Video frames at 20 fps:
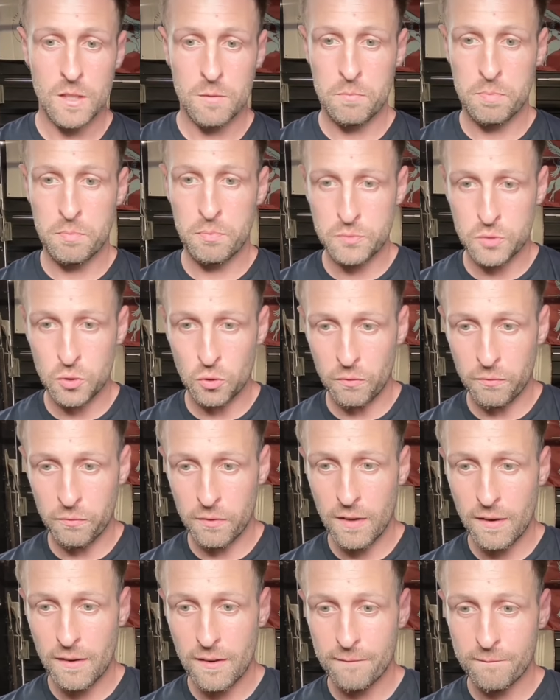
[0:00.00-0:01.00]
Sort of
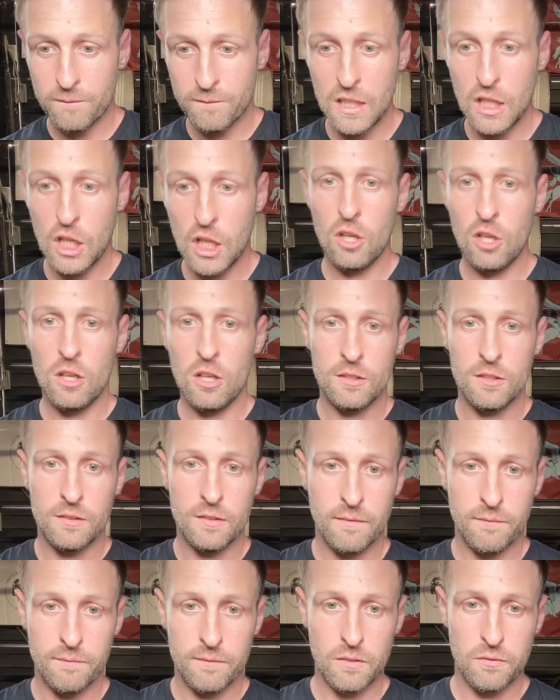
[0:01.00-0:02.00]
learn
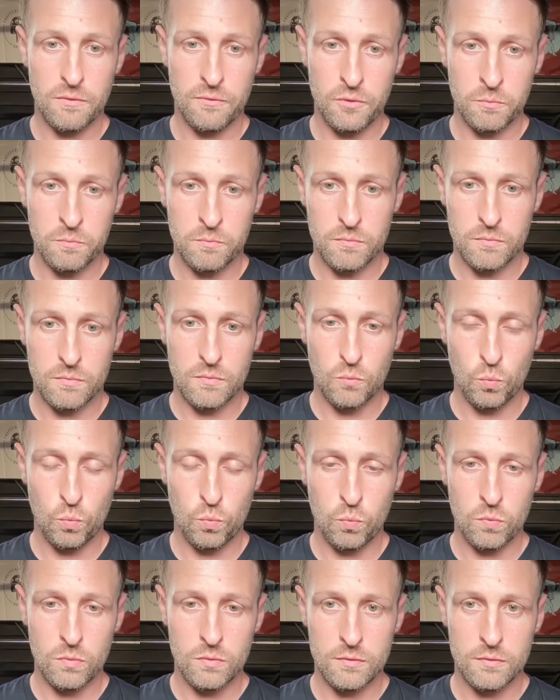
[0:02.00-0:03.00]
from,
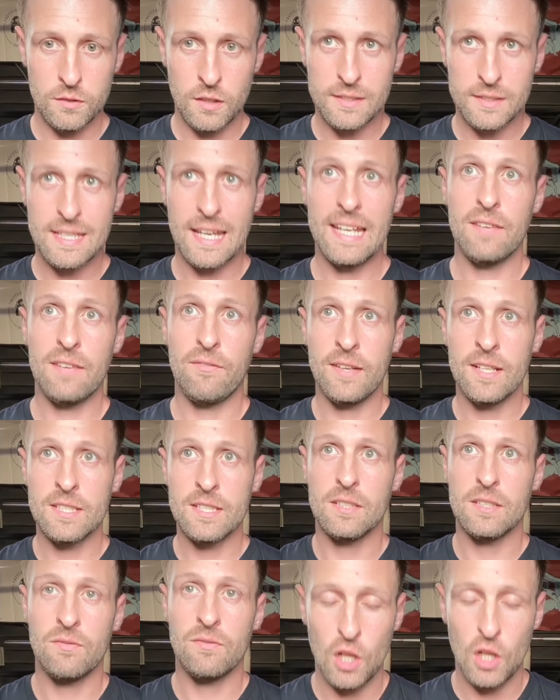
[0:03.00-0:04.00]
like, take things that
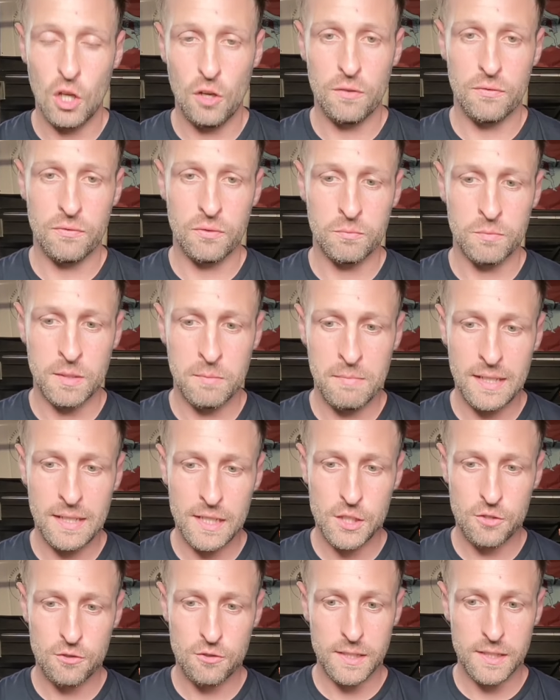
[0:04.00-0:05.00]
you've learned from the
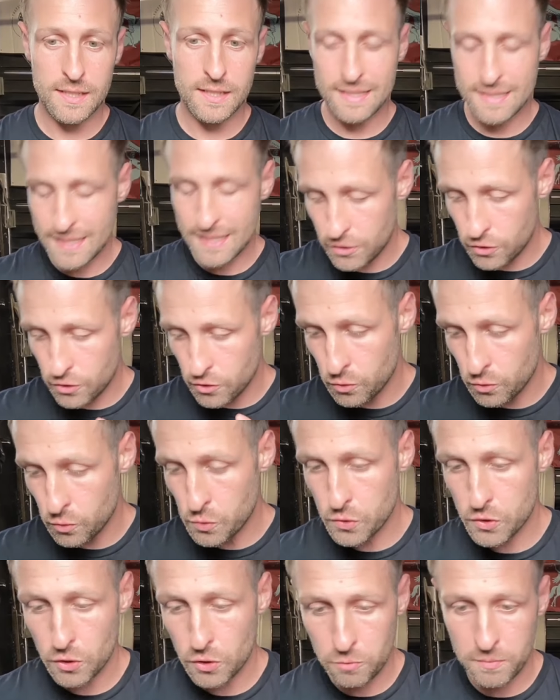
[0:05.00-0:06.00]
military. It teaches you
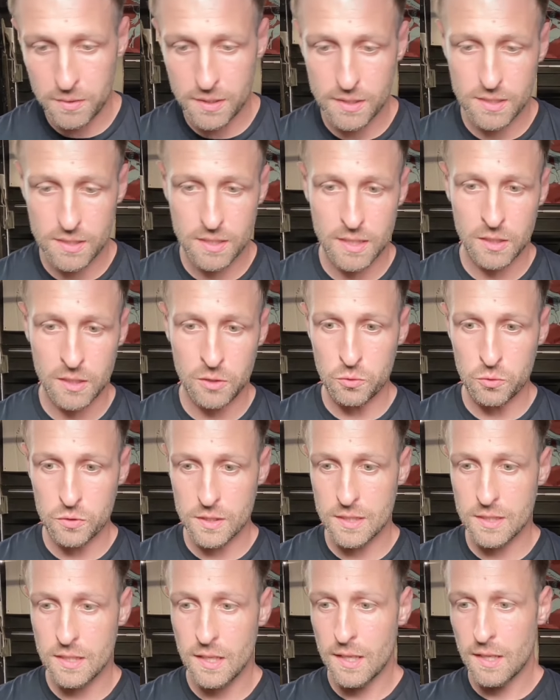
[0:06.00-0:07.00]
so many skills
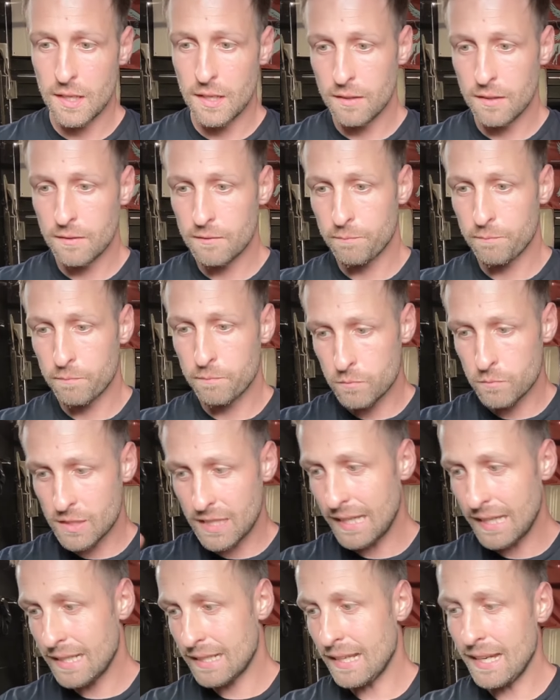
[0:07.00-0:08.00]
and
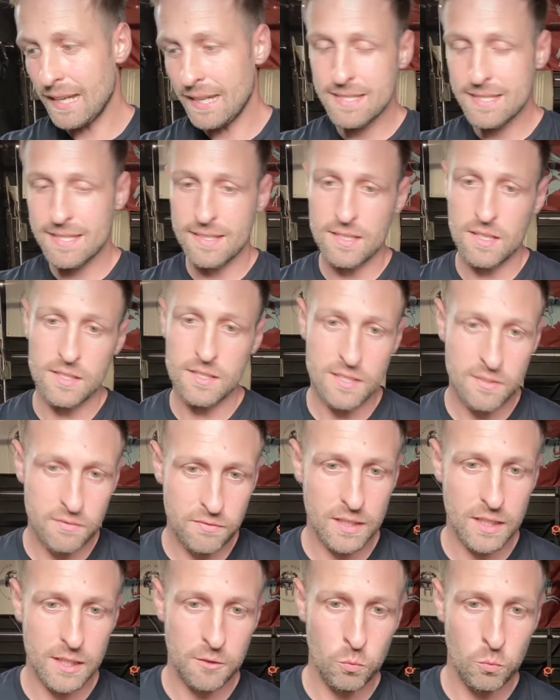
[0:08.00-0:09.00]
take that into the
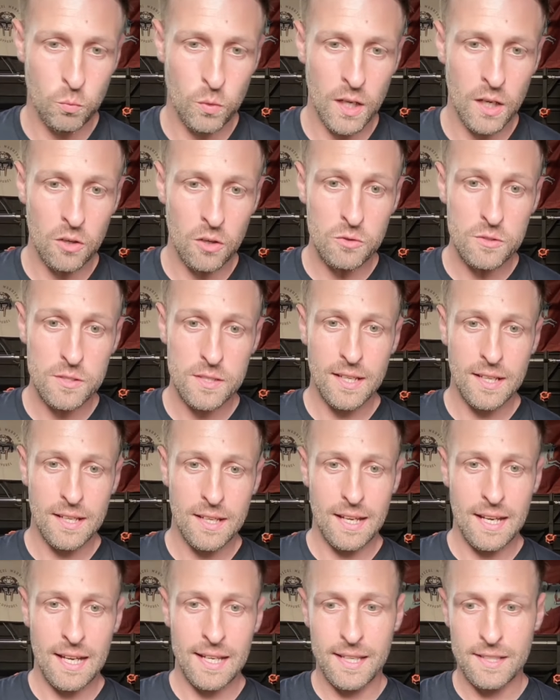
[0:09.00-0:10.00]
civilian world
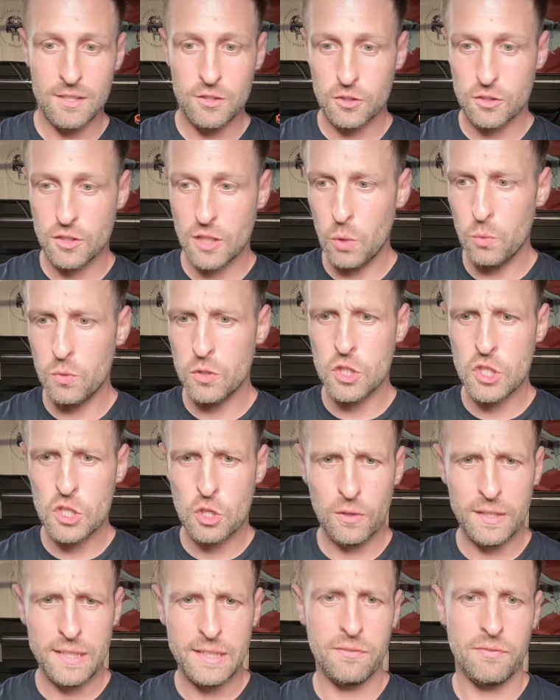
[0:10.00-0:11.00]
and then just go and
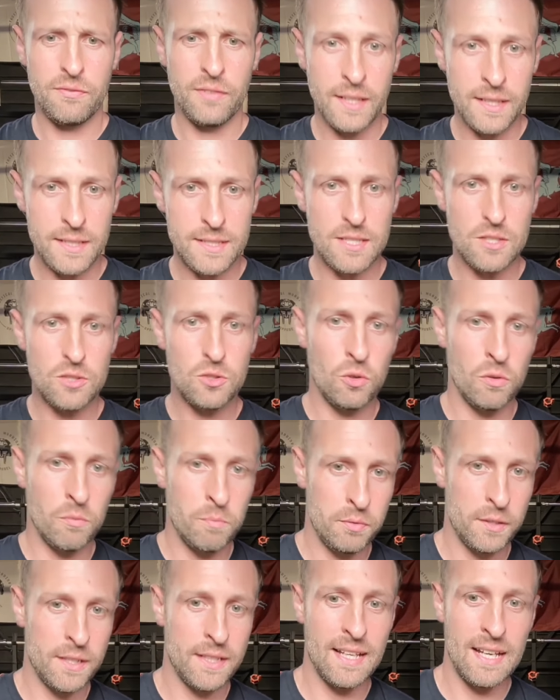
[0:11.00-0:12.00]
join things that sort of
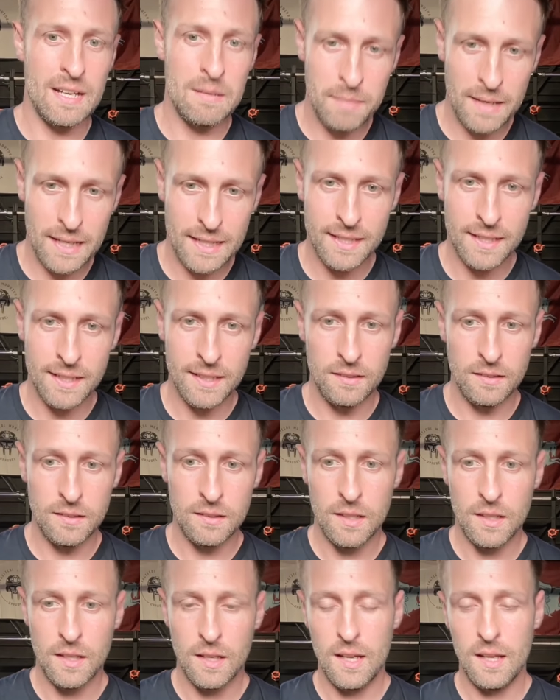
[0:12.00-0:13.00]
bring that back in
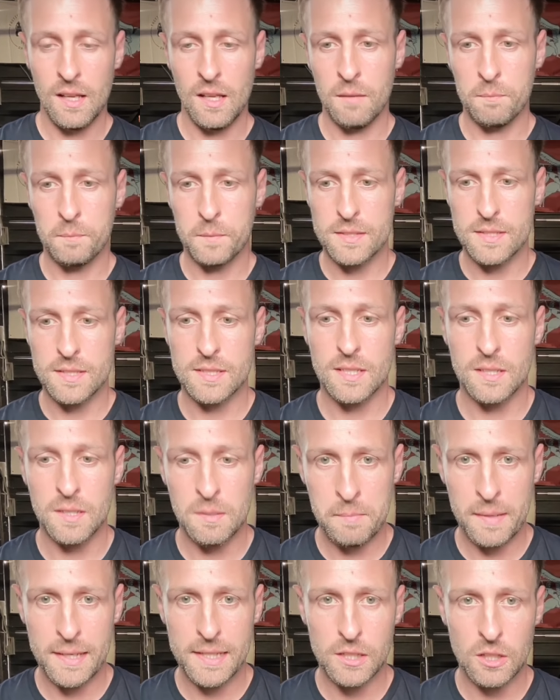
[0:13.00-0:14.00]
because um, it's going to
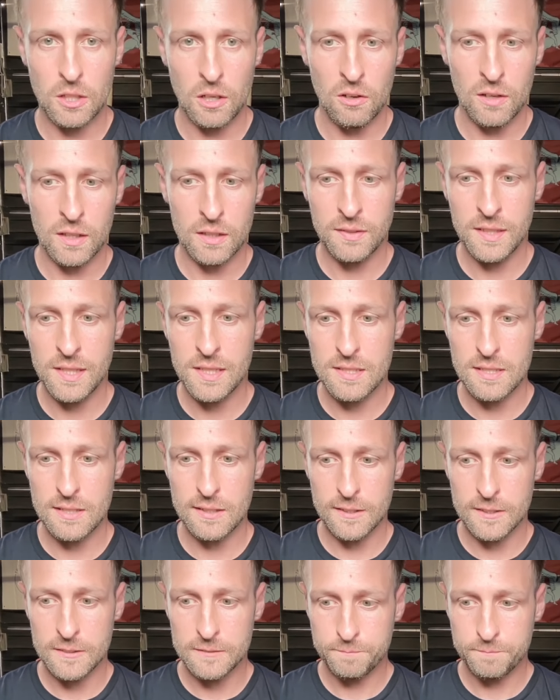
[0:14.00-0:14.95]
make your life easier.